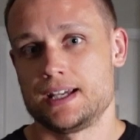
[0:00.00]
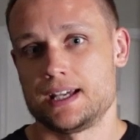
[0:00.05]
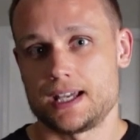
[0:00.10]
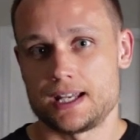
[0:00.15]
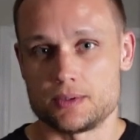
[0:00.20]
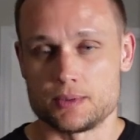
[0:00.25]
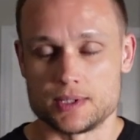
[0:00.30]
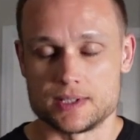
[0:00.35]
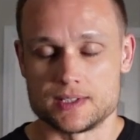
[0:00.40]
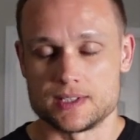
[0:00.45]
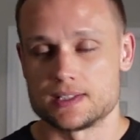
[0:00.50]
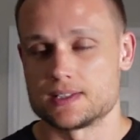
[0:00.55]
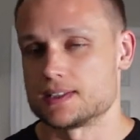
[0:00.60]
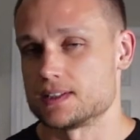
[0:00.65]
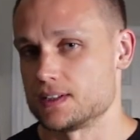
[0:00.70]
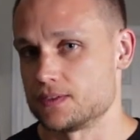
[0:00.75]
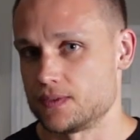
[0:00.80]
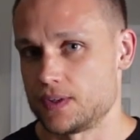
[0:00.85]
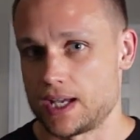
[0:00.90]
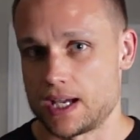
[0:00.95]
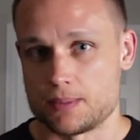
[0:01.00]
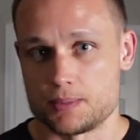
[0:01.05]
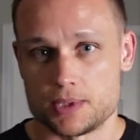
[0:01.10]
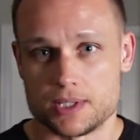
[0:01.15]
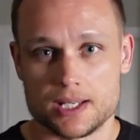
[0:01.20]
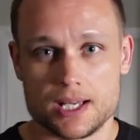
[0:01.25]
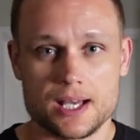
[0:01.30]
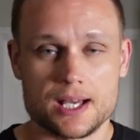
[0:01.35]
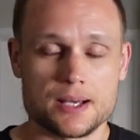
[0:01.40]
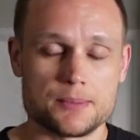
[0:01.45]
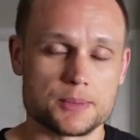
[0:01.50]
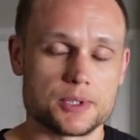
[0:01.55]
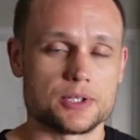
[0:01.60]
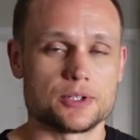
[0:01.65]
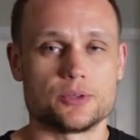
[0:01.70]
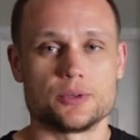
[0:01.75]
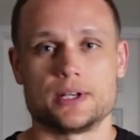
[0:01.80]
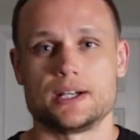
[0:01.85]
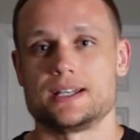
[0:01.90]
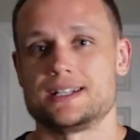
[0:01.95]
Anyways, that's enough yapping. I'm gonna
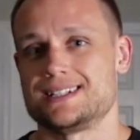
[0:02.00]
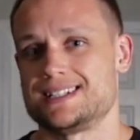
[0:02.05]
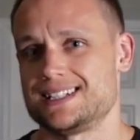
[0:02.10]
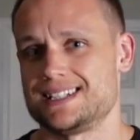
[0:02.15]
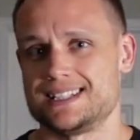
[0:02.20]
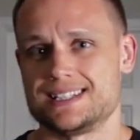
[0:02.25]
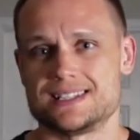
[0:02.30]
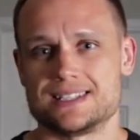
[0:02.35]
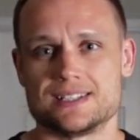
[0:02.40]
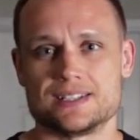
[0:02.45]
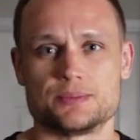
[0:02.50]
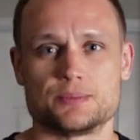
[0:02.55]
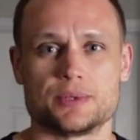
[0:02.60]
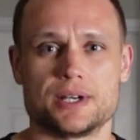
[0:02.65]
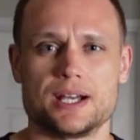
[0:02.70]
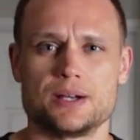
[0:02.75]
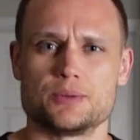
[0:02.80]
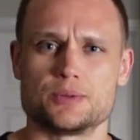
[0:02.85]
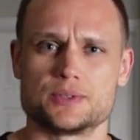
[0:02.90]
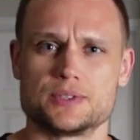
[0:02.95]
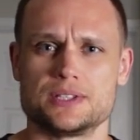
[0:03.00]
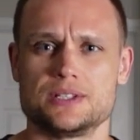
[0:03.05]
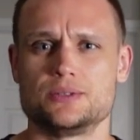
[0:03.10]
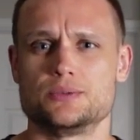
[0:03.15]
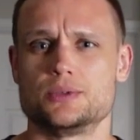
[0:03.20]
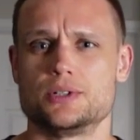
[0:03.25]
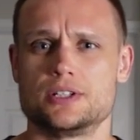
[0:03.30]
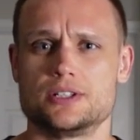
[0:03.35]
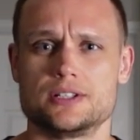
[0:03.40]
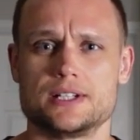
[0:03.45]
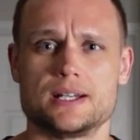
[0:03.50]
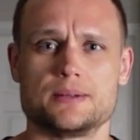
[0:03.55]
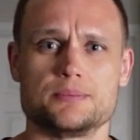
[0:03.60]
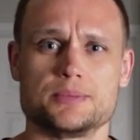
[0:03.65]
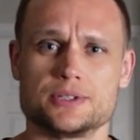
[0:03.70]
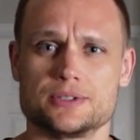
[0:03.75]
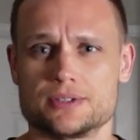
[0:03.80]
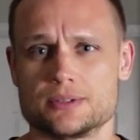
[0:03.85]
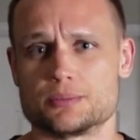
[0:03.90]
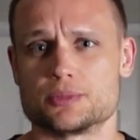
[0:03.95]
go ahead and eat this, but I will see you all at
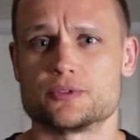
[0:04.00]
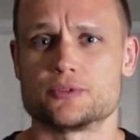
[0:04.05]
meal number